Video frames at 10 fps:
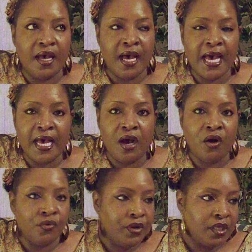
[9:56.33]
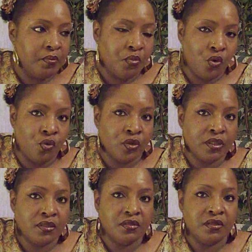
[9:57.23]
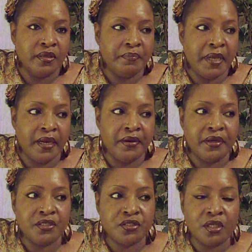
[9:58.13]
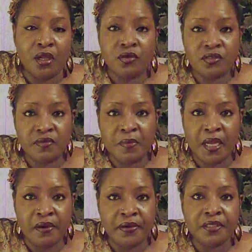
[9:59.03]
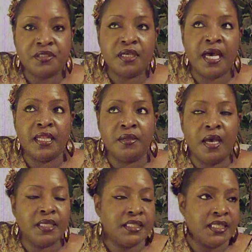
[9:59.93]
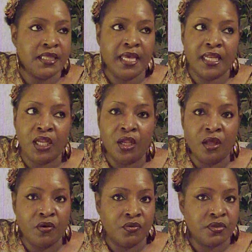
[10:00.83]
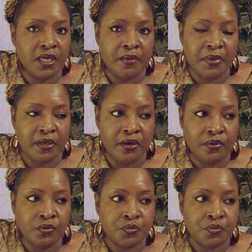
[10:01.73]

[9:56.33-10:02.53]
I already mourned the marriage, the loss of the marriage. I did that a long time ago.